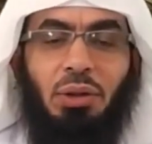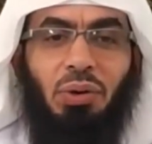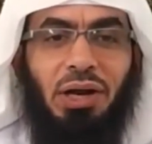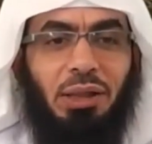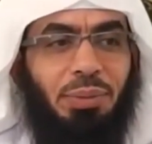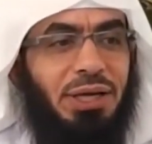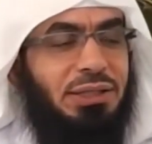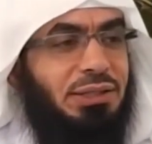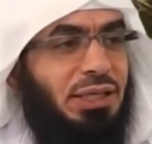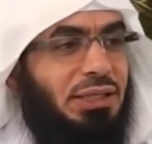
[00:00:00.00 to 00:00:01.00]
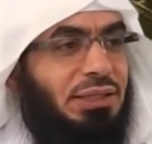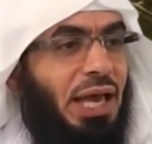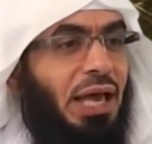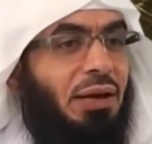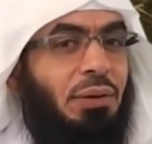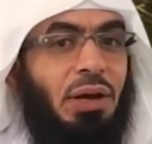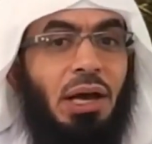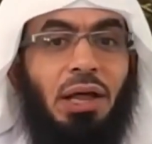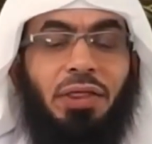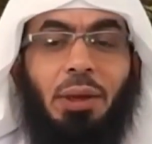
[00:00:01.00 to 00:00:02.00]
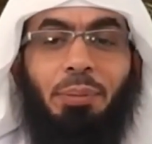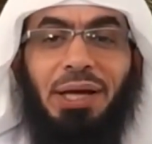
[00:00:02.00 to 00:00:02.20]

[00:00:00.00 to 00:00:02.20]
one of the biggest things and the